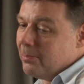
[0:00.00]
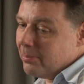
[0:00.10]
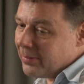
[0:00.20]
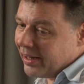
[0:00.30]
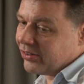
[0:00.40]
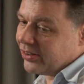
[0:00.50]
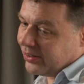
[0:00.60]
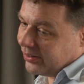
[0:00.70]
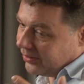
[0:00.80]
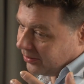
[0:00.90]

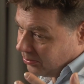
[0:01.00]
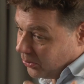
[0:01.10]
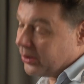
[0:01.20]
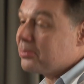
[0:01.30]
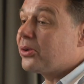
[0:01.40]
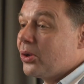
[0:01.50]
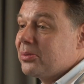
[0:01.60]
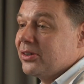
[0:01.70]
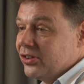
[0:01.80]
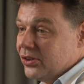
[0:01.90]
better, more
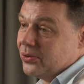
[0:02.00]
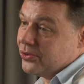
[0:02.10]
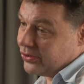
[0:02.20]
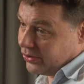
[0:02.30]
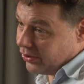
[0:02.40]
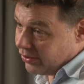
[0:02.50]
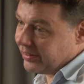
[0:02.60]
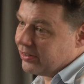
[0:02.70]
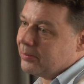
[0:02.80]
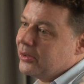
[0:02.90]
appropriate use
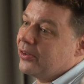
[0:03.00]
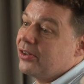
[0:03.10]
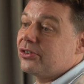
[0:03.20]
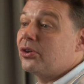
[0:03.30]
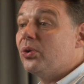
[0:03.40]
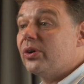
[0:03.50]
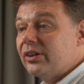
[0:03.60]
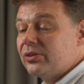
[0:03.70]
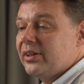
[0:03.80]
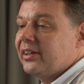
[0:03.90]
of antibiotics
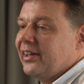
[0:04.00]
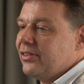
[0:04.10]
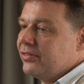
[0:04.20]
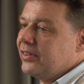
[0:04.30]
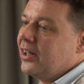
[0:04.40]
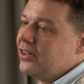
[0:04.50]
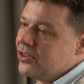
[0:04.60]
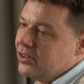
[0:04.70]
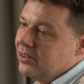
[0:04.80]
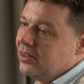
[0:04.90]
according to that
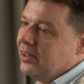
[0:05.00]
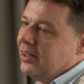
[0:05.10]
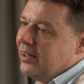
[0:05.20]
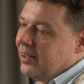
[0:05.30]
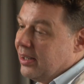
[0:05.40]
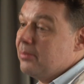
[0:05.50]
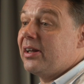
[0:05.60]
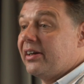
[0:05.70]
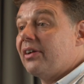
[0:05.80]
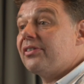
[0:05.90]
classification and
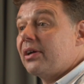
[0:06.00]
better health